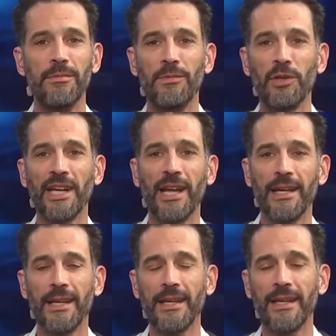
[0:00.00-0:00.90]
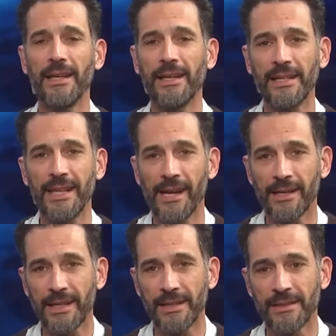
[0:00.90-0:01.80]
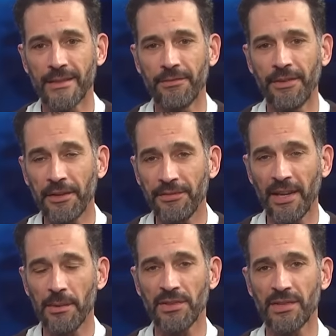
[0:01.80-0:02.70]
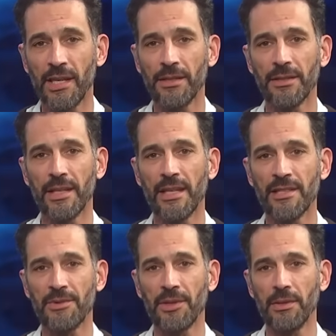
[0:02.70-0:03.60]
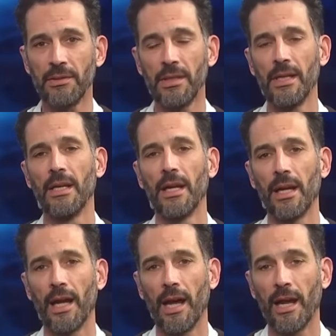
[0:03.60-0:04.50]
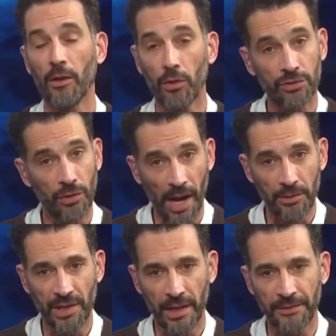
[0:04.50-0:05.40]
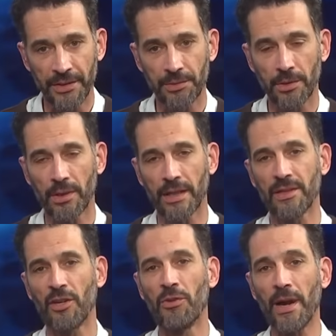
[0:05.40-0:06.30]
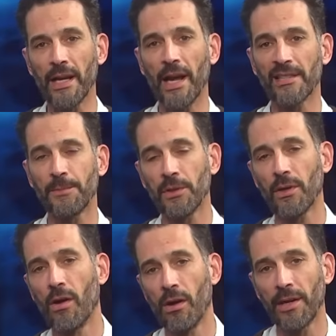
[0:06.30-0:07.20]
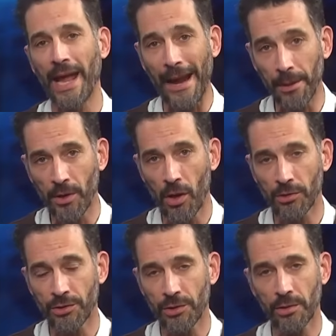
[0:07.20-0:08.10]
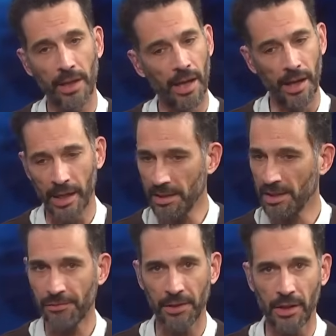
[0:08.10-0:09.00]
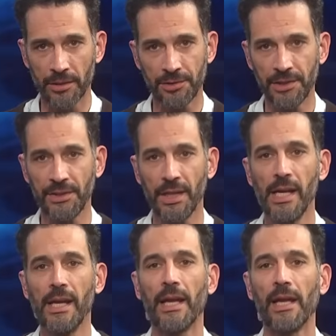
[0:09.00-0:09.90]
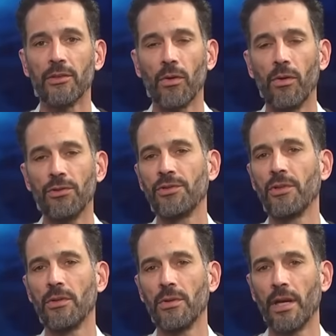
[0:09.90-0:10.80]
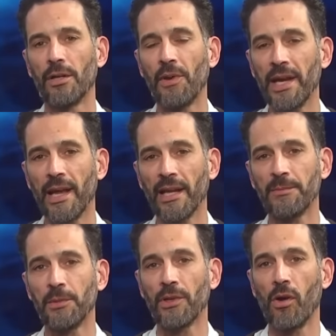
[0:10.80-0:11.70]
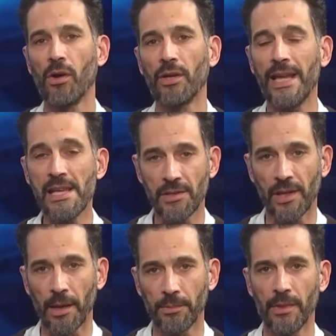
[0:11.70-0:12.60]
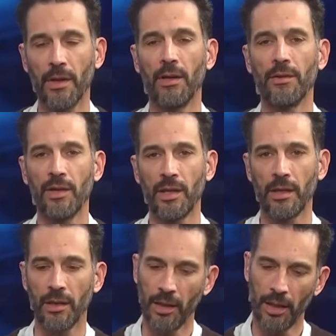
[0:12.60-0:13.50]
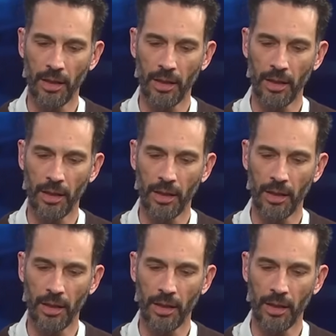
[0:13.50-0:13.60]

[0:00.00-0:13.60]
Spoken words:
Mordechai Kedar is very famous here in Israel and also outside of Israel as a great expert on Arab culture in different countries, and also a great expert on Islam, on the